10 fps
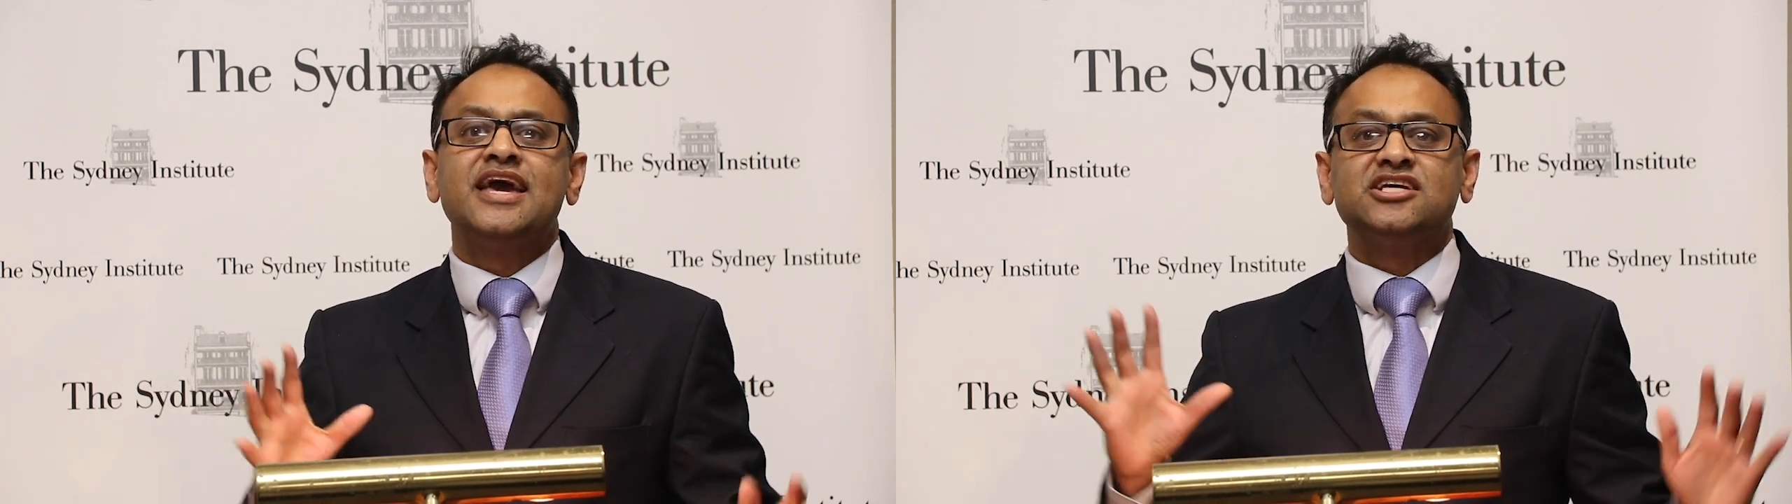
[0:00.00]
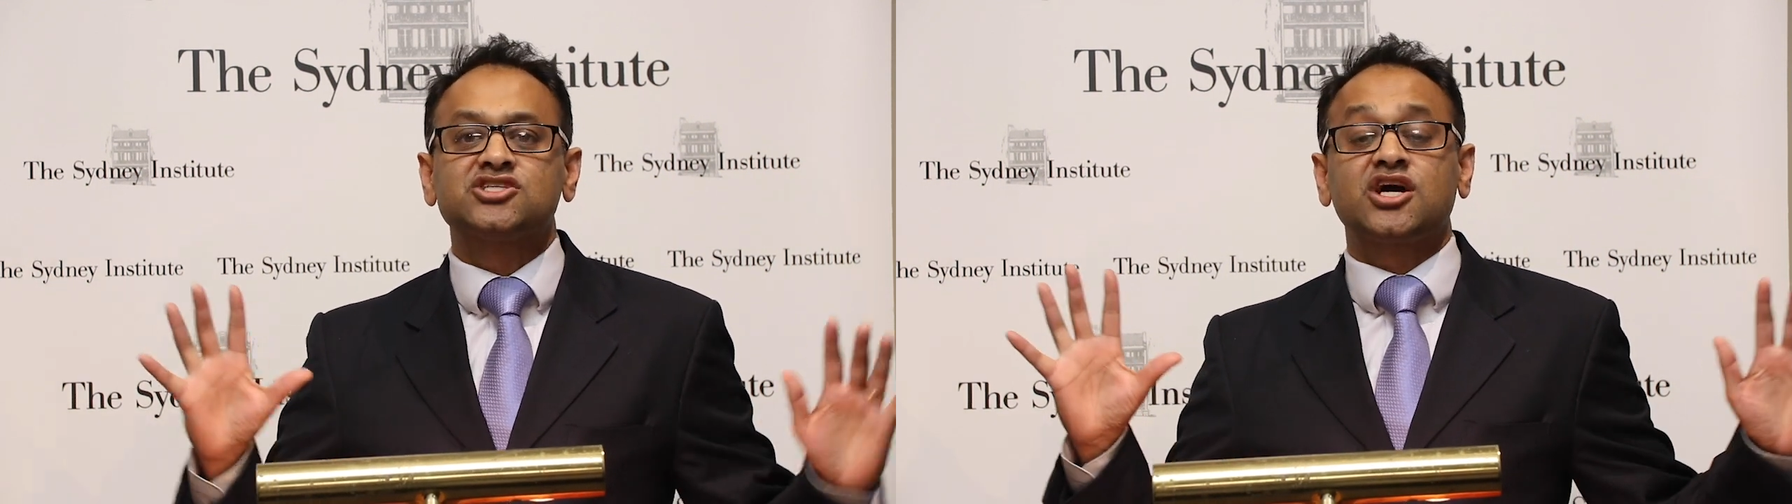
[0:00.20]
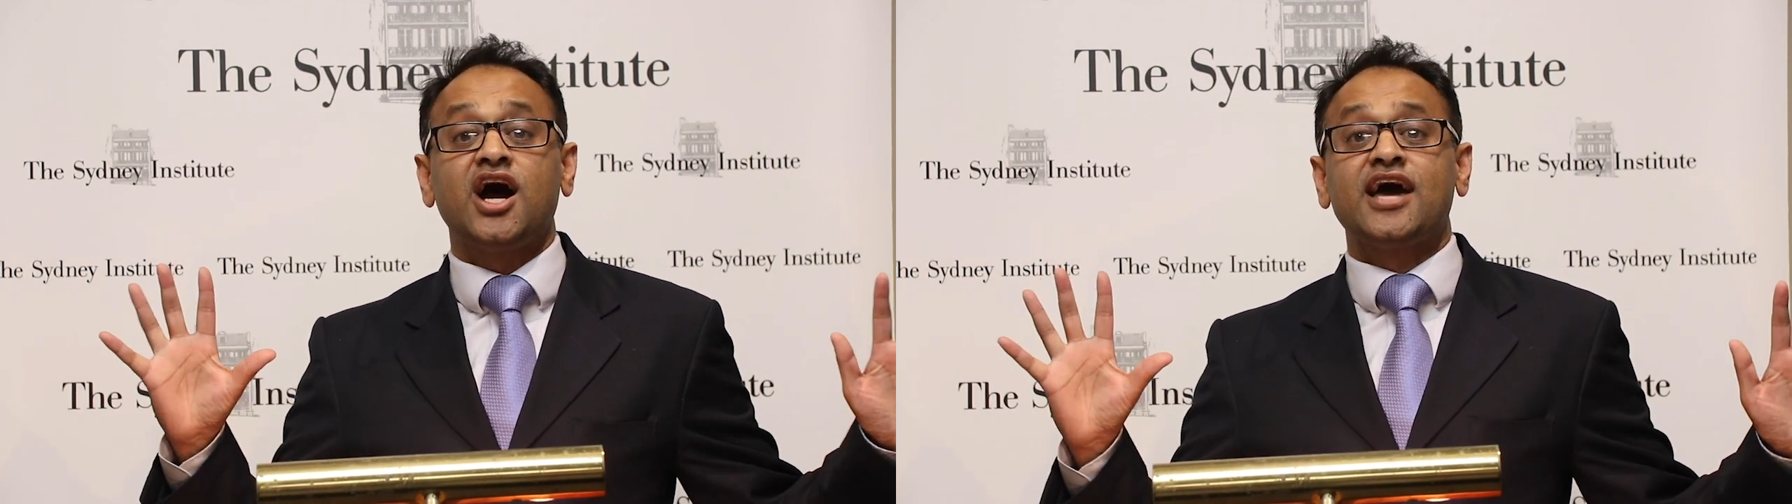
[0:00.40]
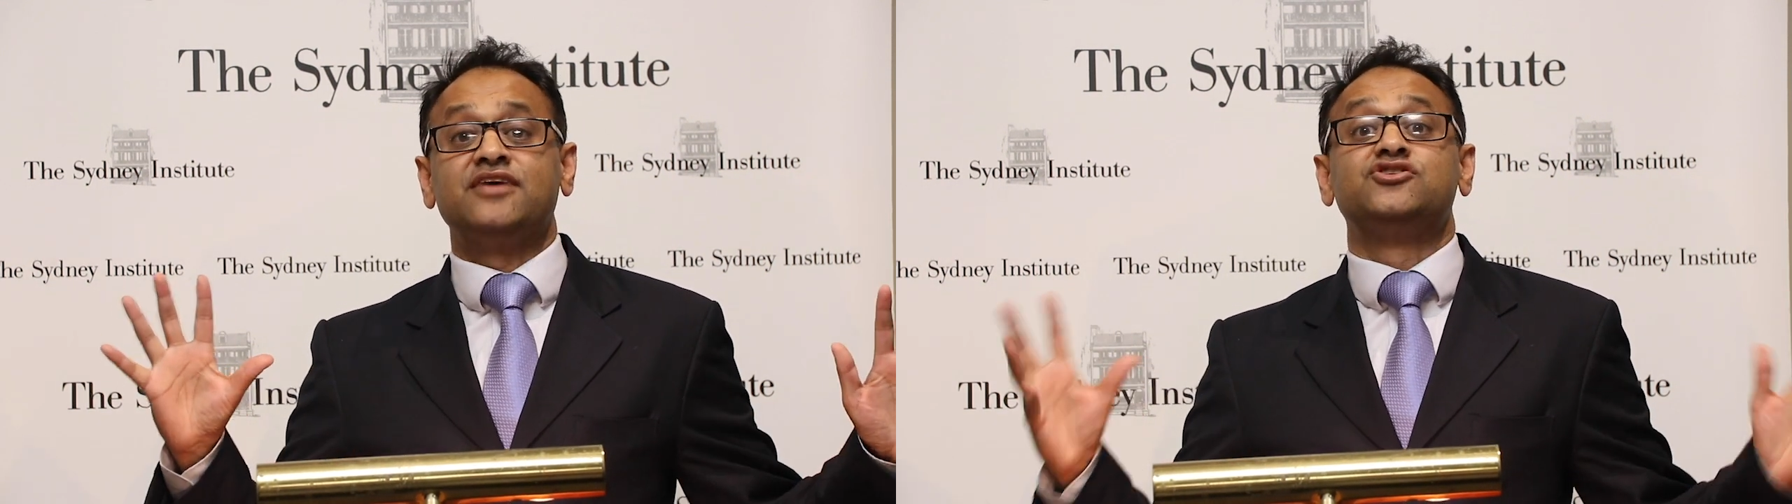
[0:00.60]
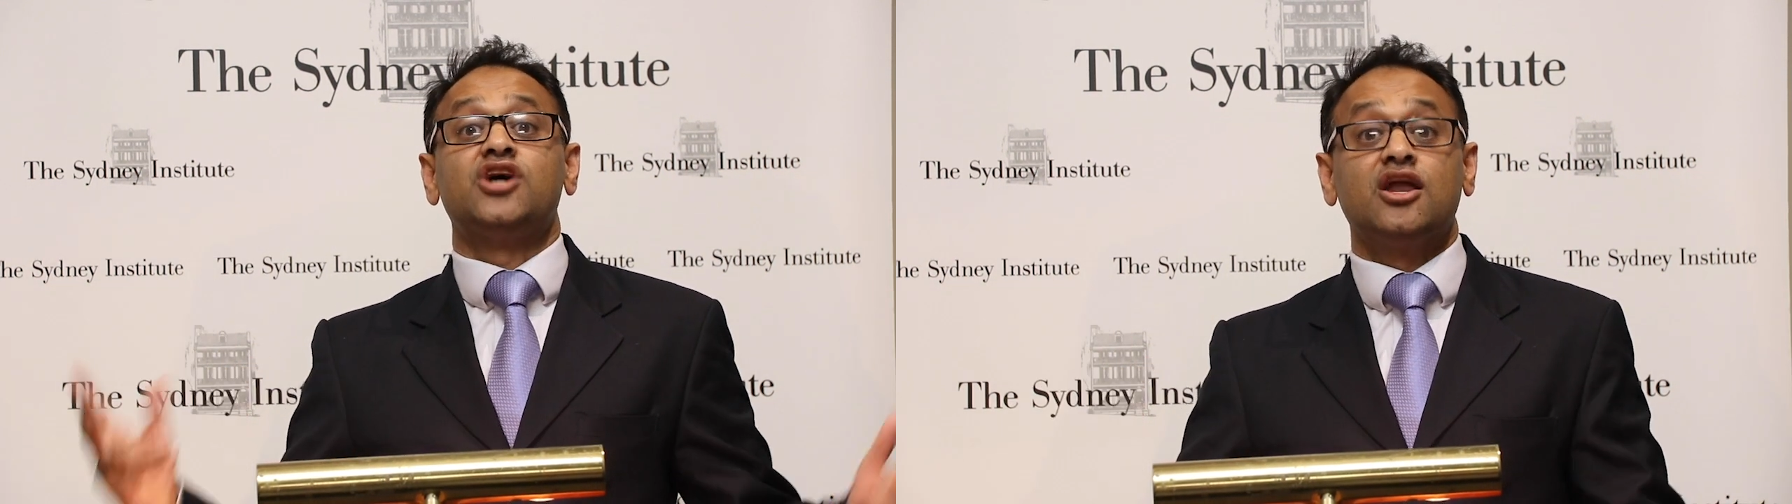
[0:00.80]
is kind
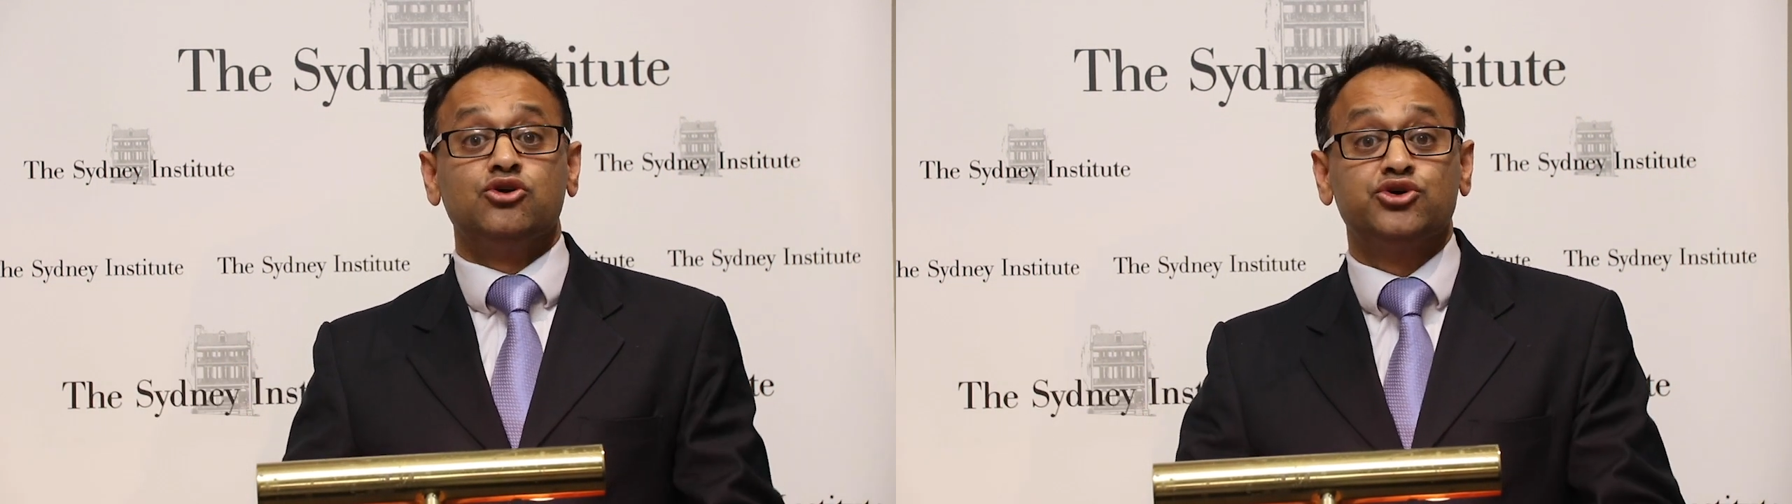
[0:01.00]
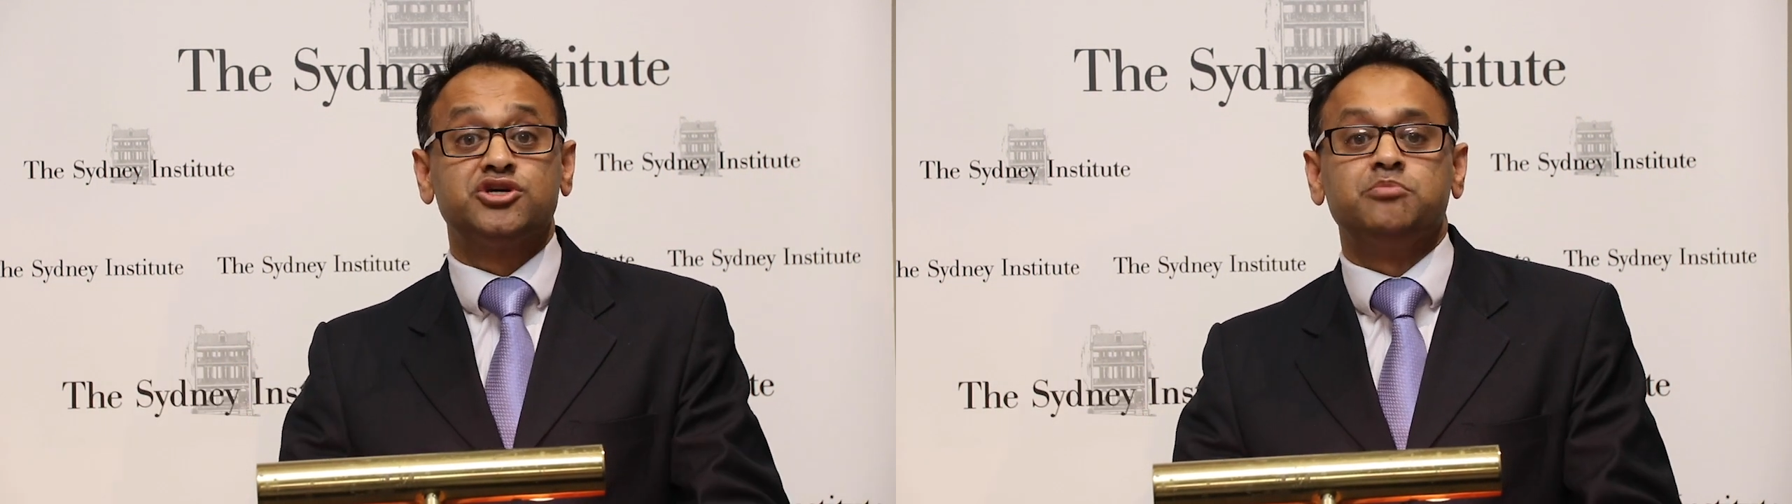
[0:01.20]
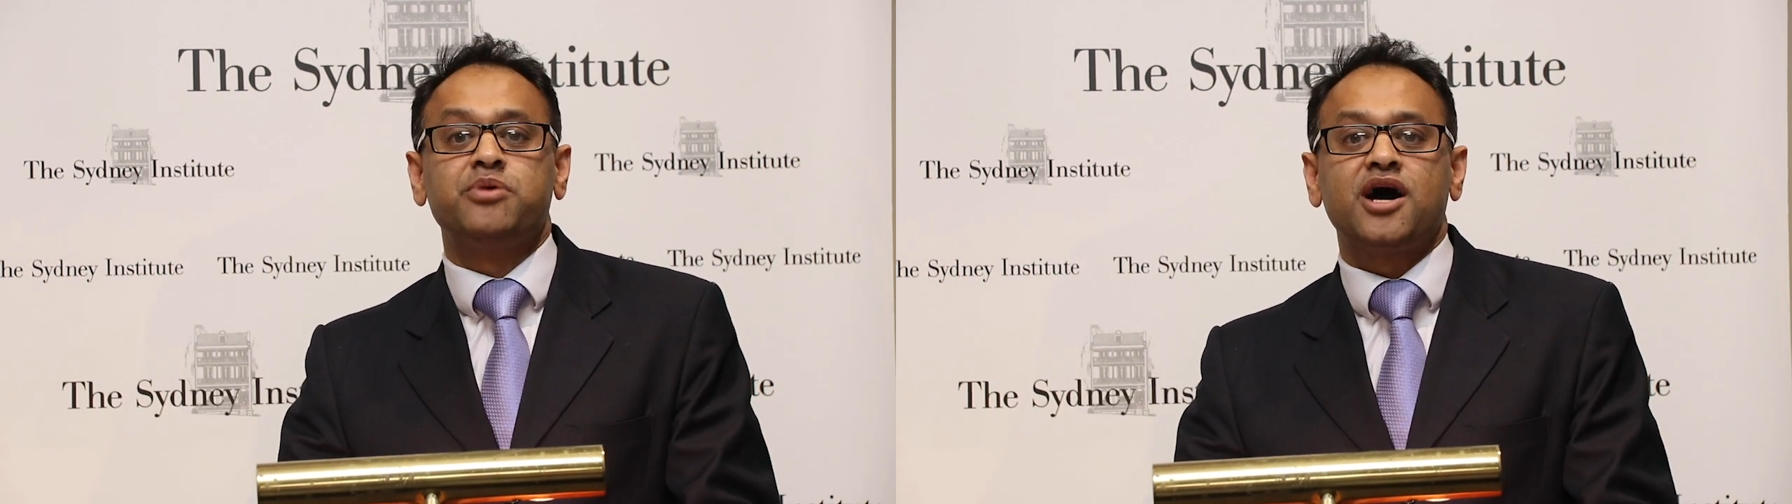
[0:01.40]
of diluted